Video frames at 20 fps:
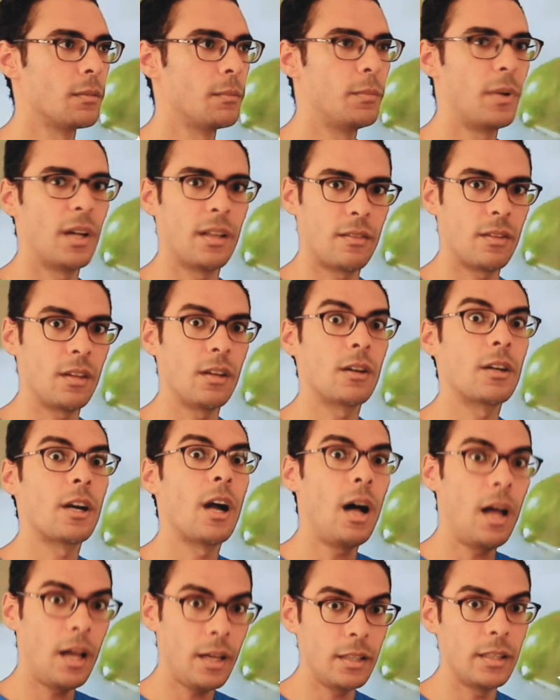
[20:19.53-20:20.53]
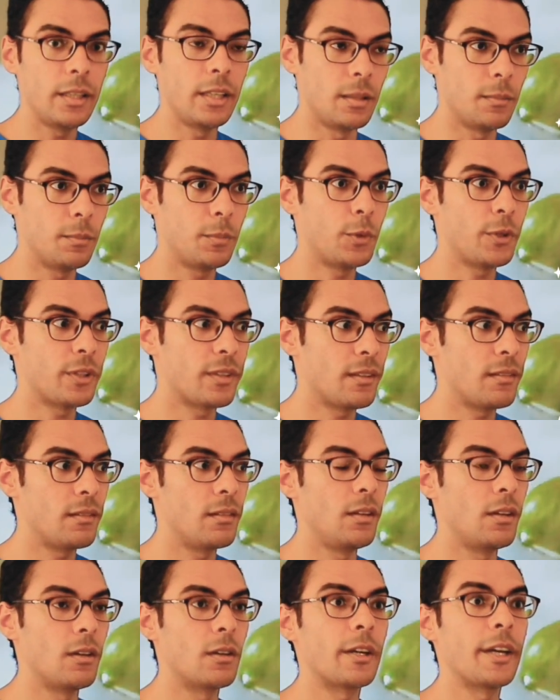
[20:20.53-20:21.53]
But they are highly important.
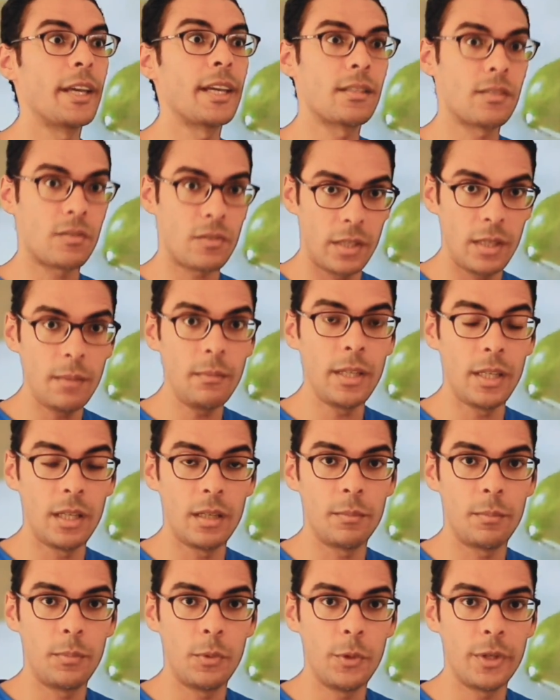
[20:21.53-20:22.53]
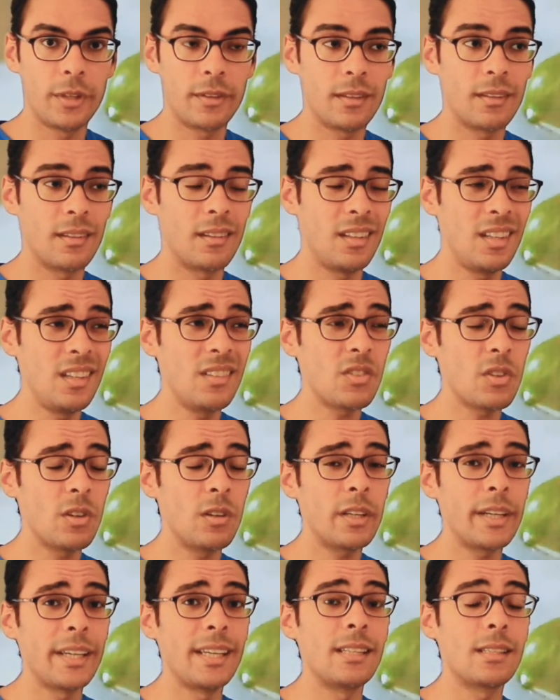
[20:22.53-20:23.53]
They are extremely important. These
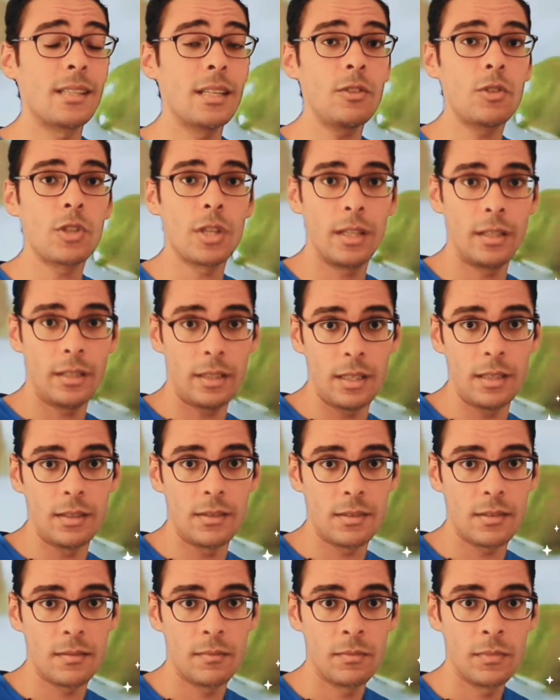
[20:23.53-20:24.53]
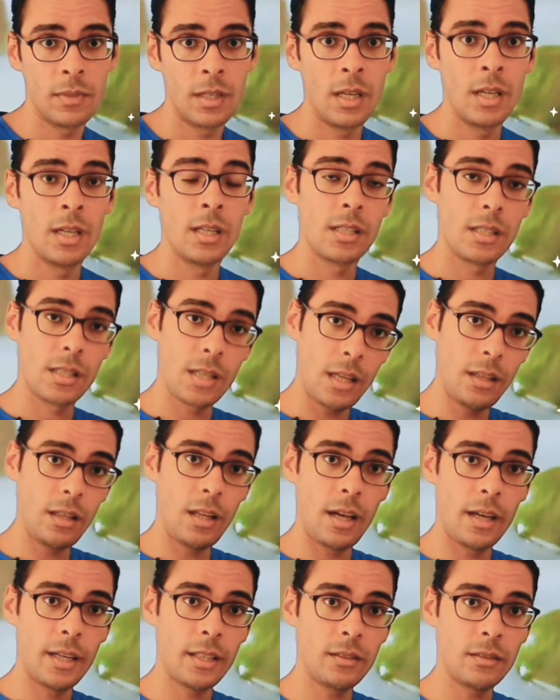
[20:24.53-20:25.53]
are essential needs.
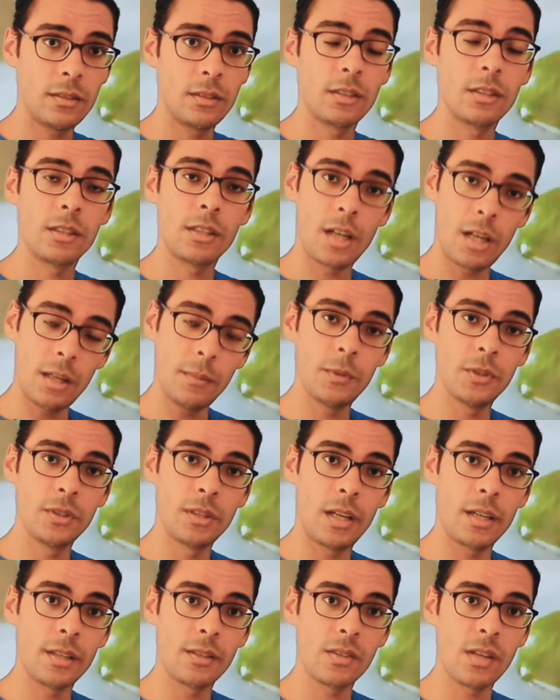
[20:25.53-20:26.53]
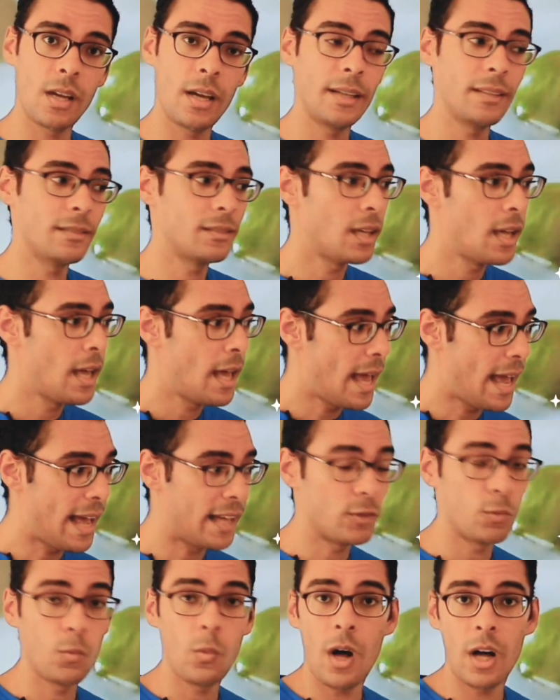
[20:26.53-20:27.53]
Sunlight, carbon dioxide,
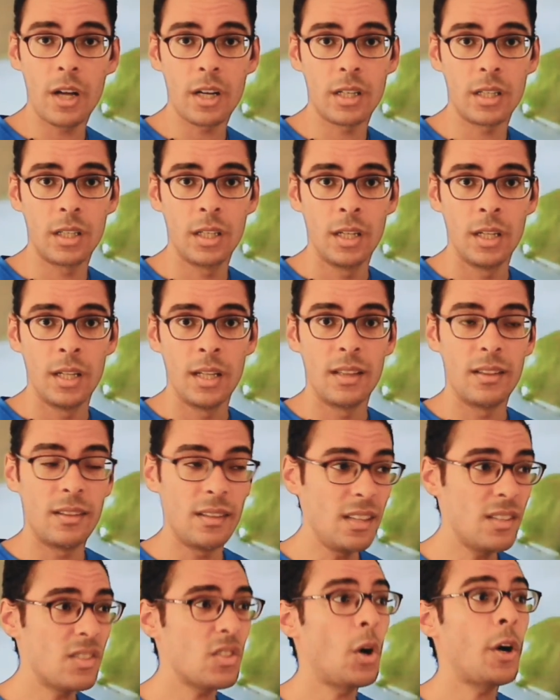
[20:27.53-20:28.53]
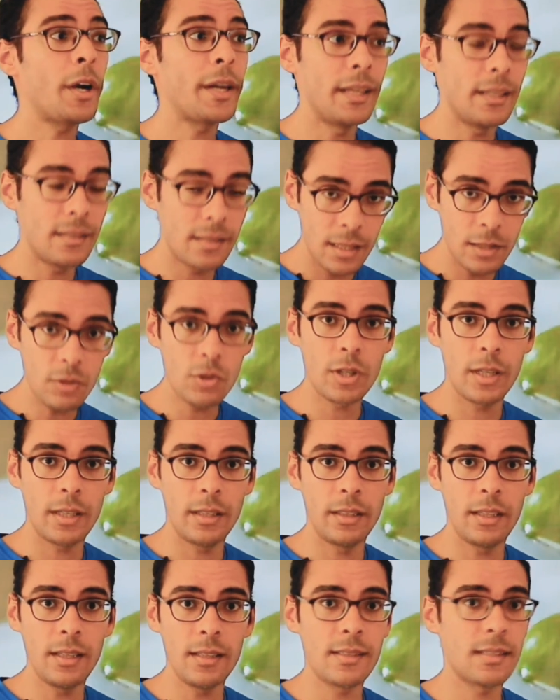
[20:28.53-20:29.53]
and water. These are essential
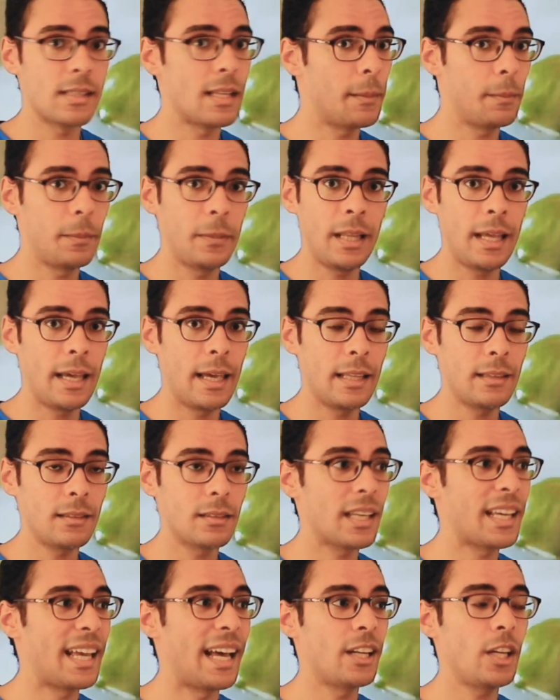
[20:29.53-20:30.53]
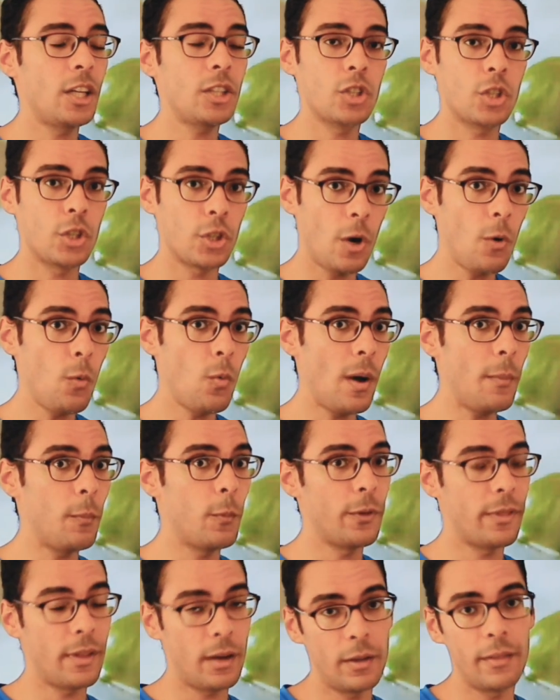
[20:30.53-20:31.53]
needs. The plant cannot grow up
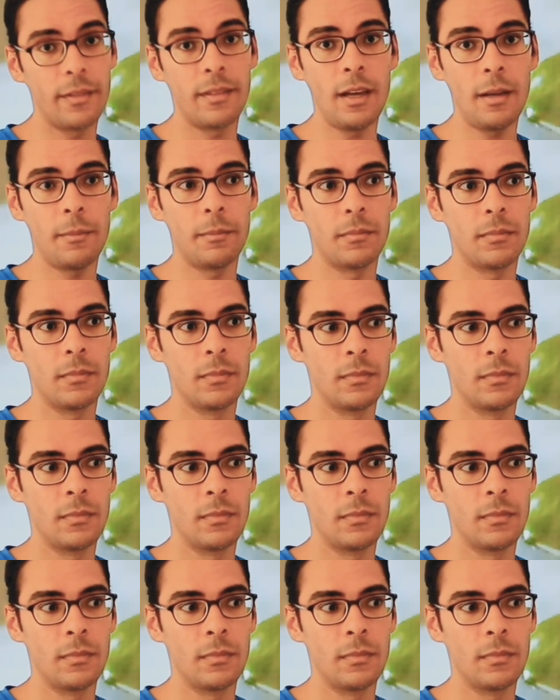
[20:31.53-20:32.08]
without them.